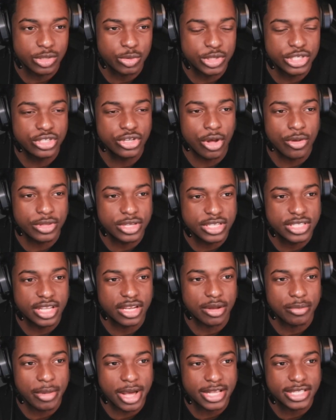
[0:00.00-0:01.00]
We saw this
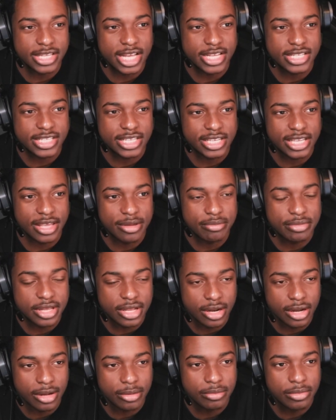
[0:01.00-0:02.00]
nigga Mike Tyson get
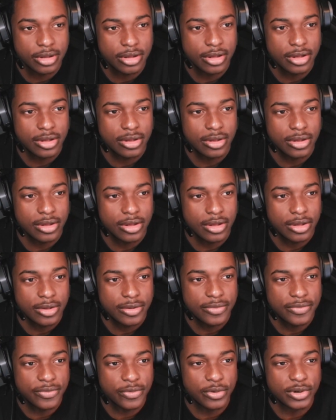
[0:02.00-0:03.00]
beat up
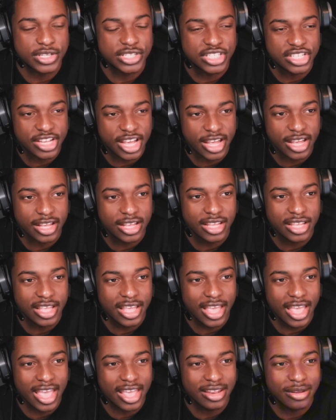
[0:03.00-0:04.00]
for a check
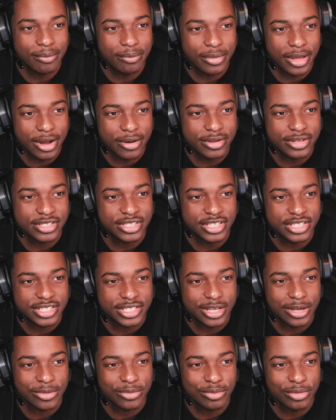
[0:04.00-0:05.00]
and embarrass
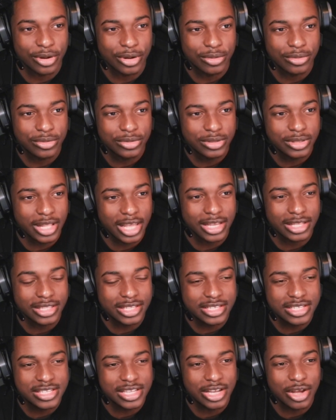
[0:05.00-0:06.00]
yourself, bro. Like,
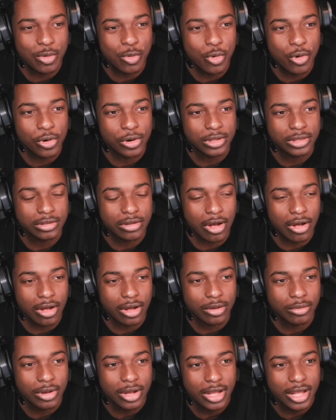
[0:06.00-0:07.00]
this nigga wore a
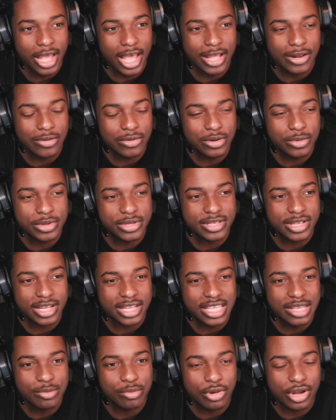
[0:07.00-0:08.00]
thong. And the only reason I
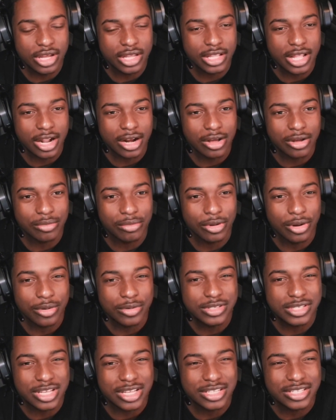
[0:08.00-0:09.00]
keep bringing that up,
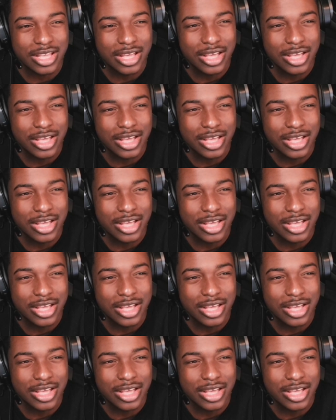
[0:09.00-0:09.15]
bro, is because,